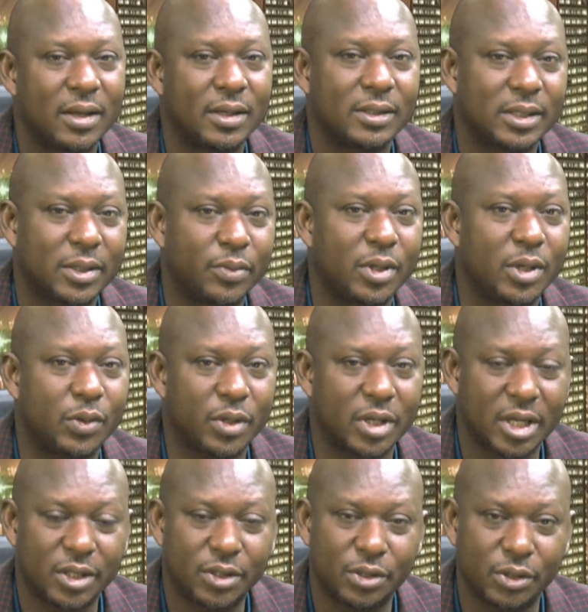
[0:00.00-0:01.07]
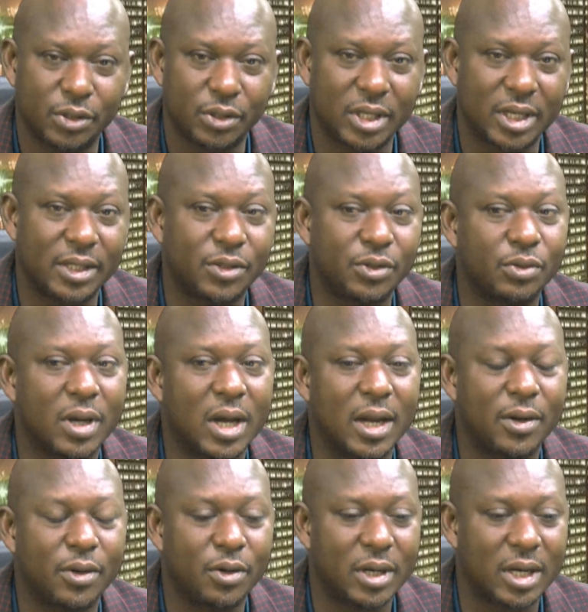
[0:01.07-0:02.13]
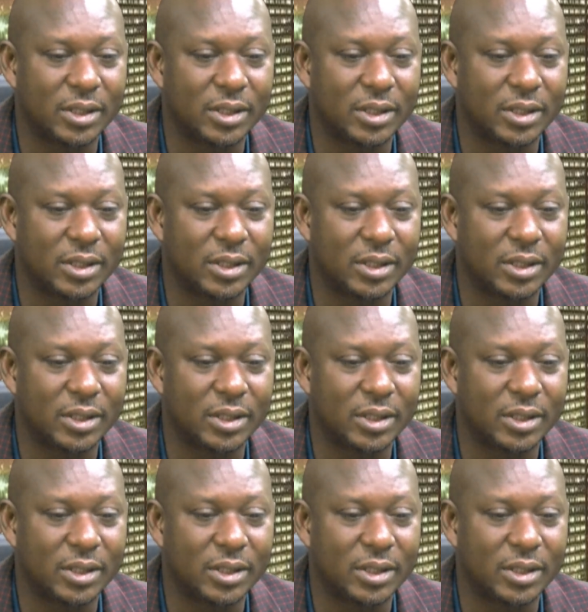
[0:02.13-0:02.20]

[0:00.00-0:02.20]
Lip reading: somebody will get to know that you are not